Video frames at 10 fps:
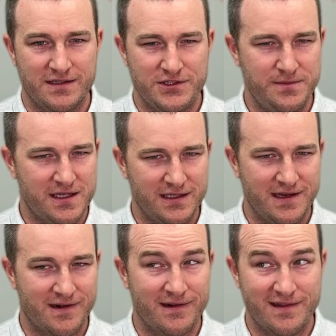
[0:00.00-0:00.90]
To be
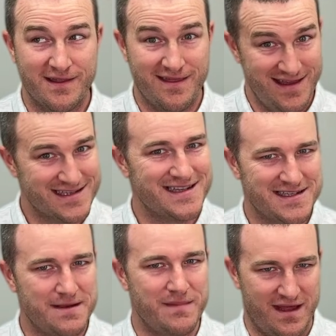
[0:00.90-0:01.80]
clear, this is
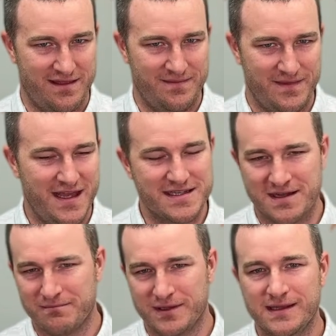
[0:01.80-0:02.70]
a myth. It is
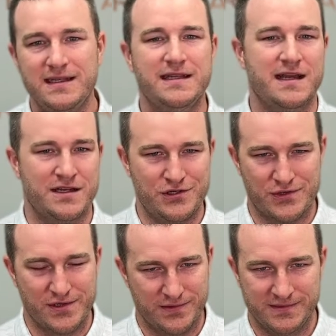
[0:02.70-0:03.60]
completely
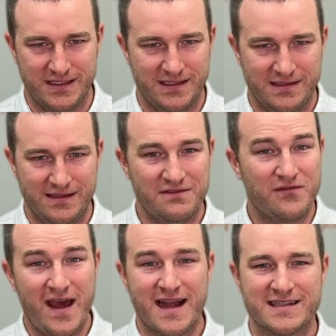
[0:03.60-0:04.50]
untrue. In
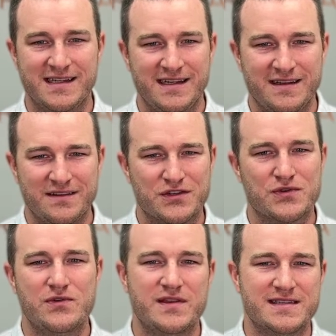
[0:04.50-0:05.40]
fact, the
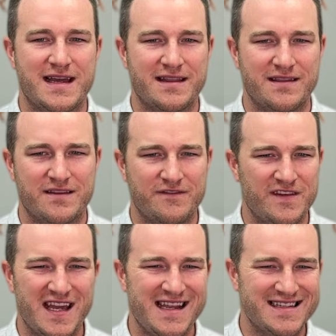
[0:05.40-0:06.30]
truth is that the
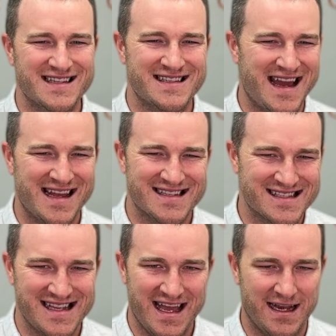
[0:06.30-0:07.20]
VA does not
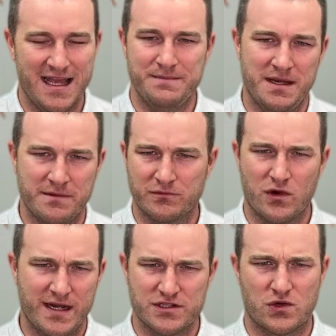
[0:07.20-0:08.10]
set a minimum
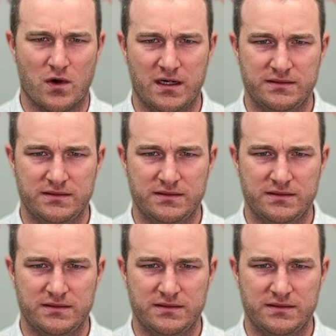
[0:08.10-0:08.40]
credit score.